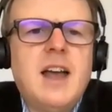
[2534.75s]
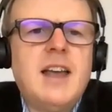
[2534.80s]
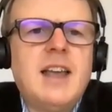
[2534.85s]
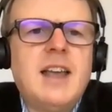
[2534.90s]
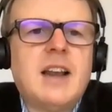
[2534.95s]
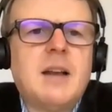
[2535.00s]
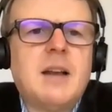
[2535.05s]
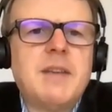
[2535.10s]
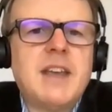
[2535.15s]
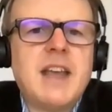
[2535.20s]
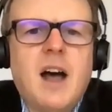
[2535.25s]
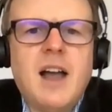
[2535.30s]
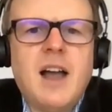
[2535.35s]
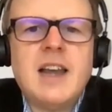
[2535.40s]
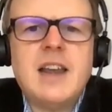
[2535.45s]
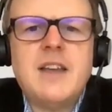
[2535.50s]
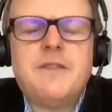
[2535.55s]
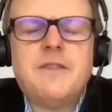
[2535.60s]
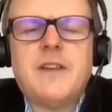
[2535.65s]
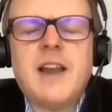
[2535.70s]
It'll be
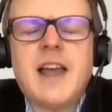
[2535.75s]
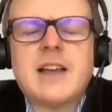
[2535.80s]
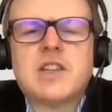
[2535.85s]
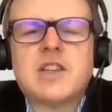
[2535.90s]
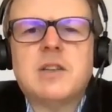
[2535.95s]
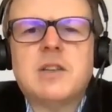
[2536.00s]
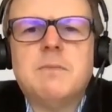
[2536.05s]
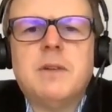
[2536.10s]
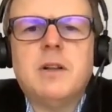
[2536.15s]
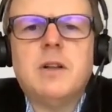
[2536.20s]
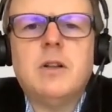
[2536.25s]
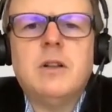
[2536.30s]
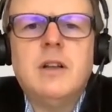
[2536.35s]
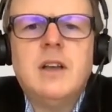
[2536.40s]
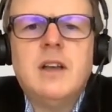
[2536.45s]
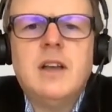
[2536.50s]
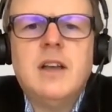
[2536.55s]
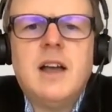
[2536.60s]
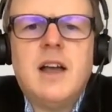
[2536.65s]
highly flexible,